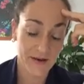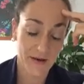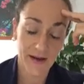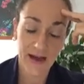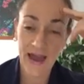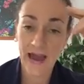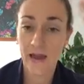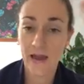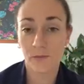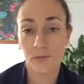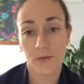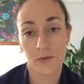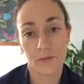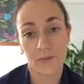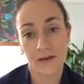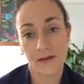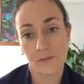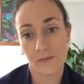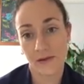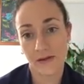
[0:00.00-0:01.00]
I hadn't
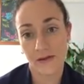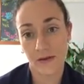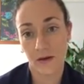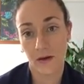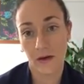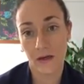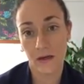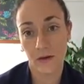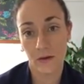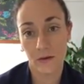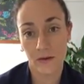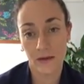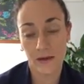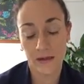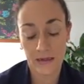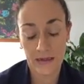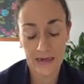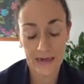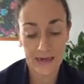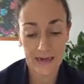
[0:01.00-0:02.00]
prepared my dialogue,
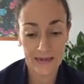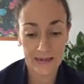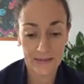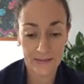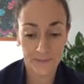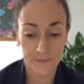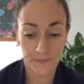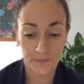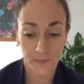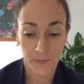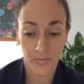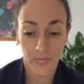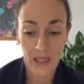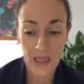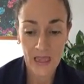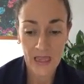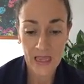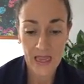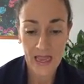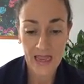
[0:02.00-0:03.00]

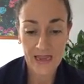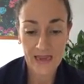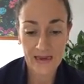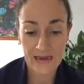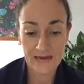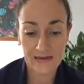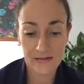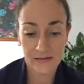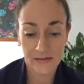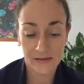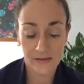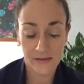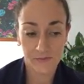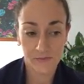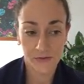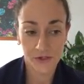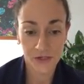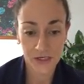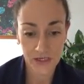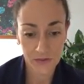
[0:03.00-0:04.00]
and
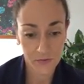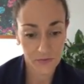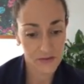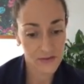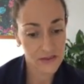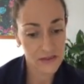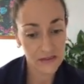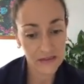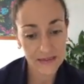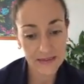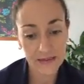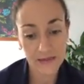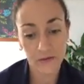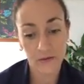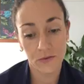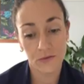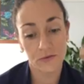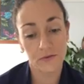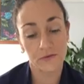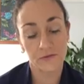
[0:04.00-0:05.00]
she was
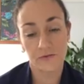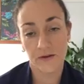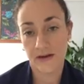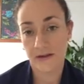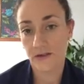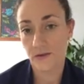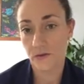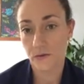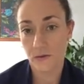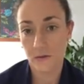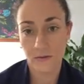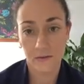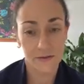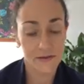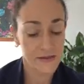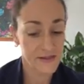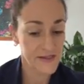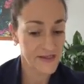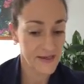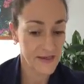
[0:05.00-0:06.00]
clinical, factual,
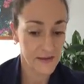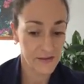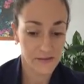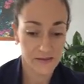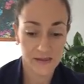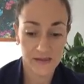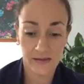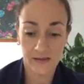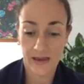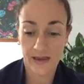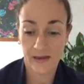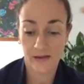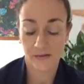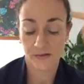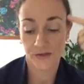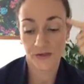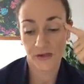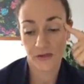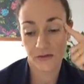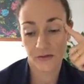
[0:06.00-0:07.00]
succinct,
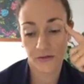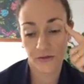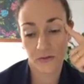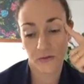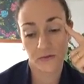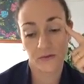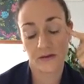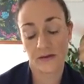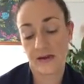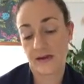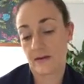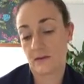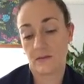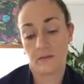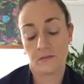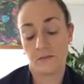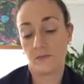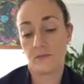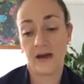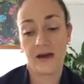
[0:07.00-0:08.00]
and she ensured that our
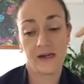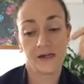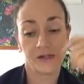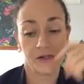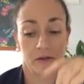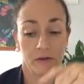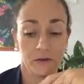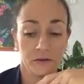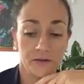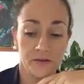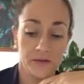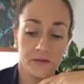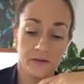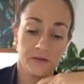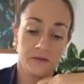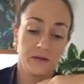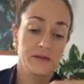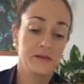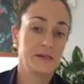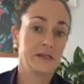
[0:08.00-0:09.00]
patient got
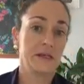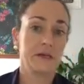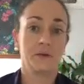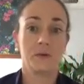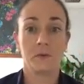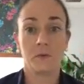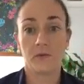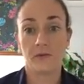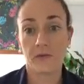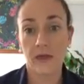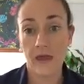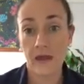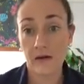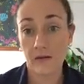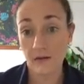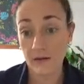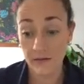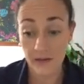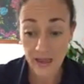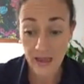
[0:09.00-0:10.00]
the continuum of
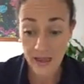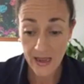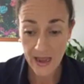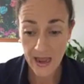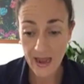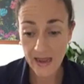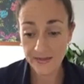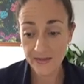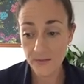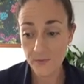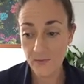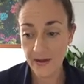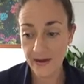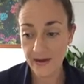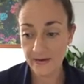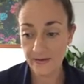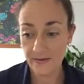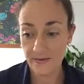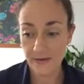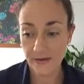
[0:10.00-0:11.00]
care and the
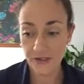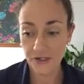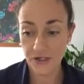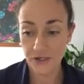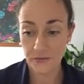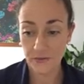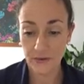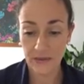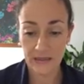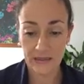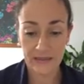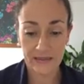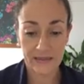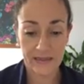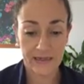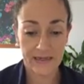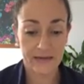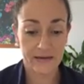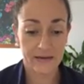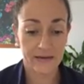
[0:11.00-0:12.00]
bed that she really
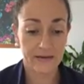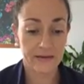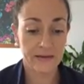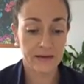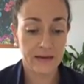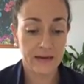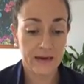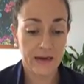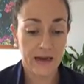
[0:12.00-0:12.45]
needed.